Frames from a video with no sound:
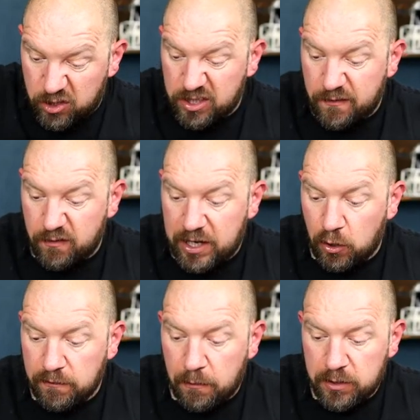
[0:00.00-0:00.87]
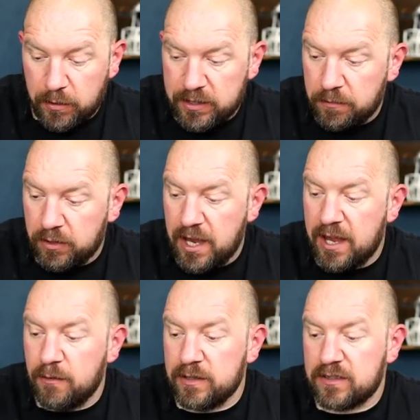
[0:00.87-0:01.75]
just never really got round to it. But
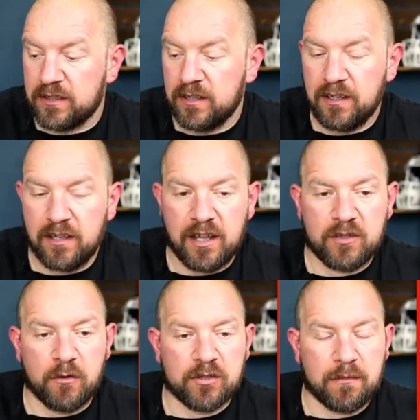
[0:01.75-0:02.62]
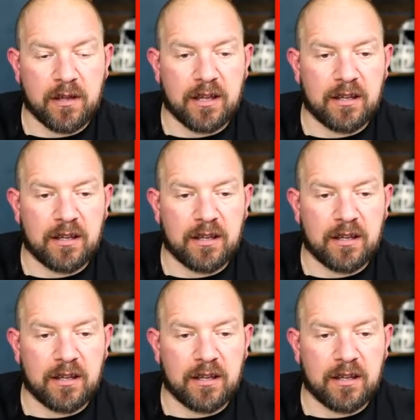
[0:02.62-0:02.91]
yeah, it was, it's awesome.